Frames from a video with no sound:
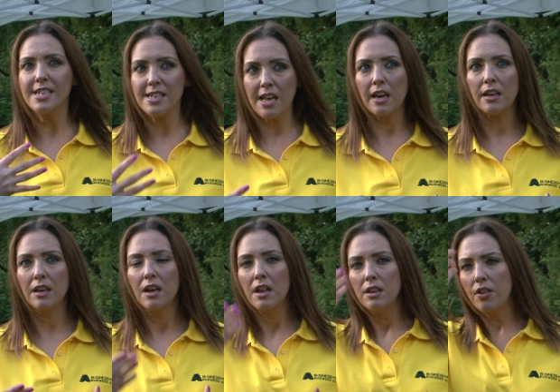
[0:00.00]

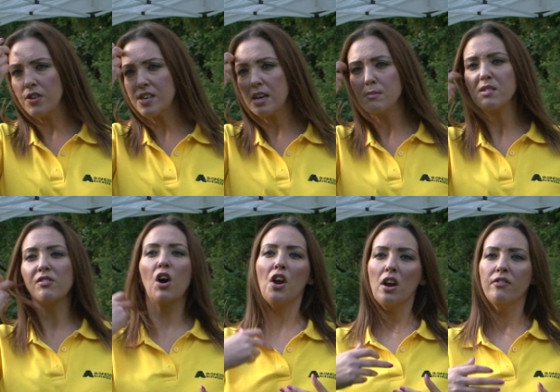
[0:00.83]
seen that the teams have
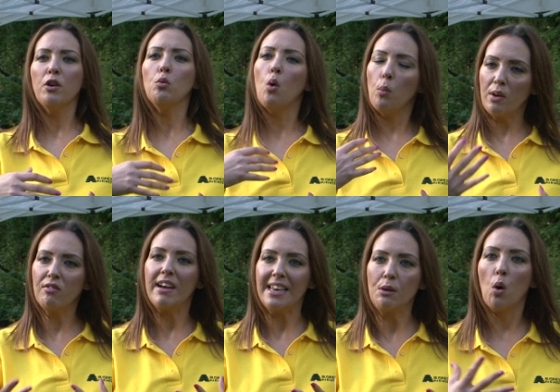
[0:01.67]
got out of it what we
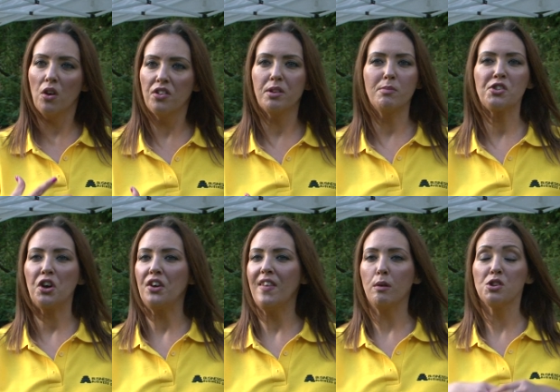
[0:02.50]
really wanted them to,
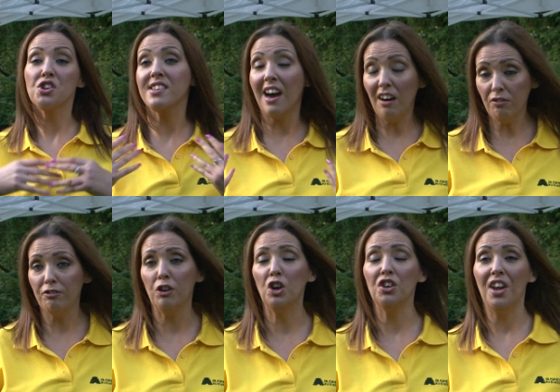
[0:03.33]
and that was just to have
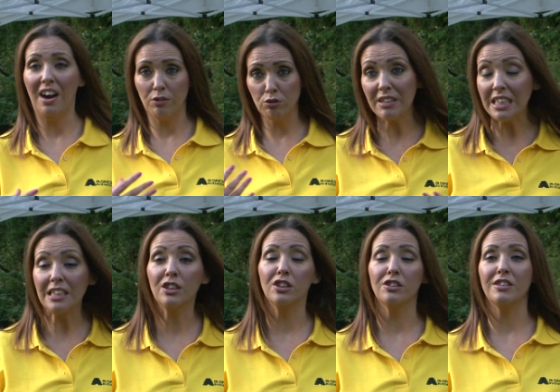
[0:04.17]
fun, have a
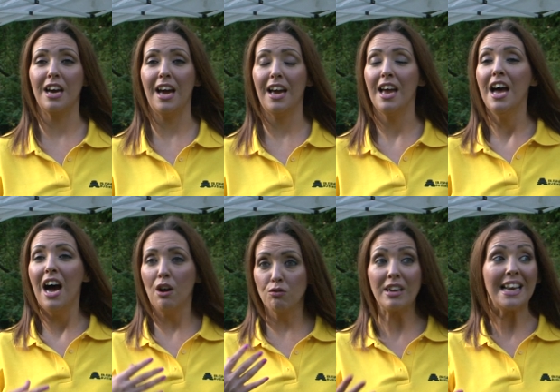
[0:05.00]
really good day,
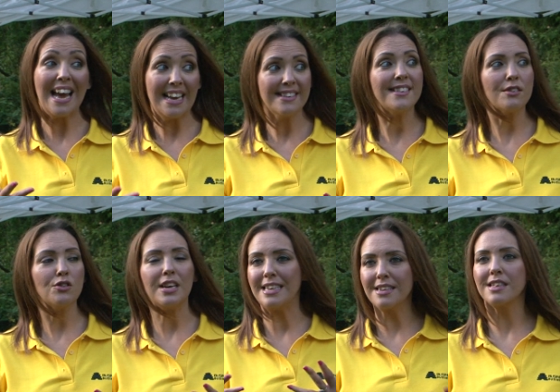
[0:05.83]
and really enter
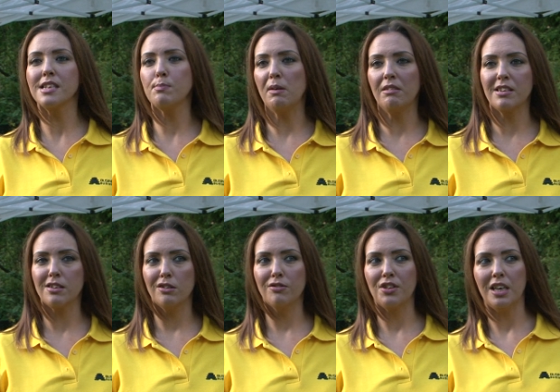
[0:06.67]
into the spirit
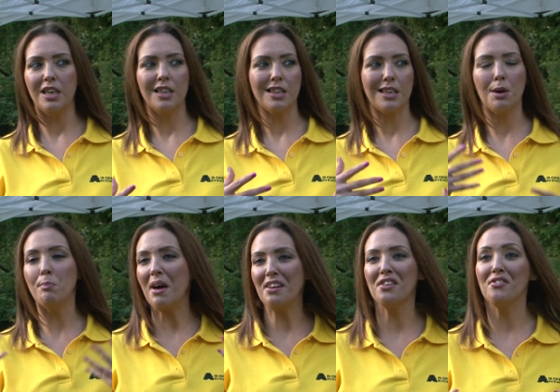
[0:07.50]
of the, the
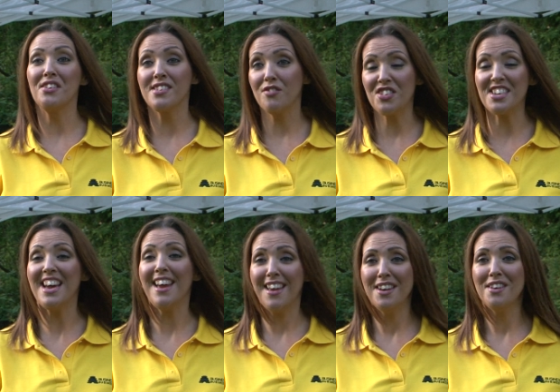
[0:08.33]
competitiveness of the day.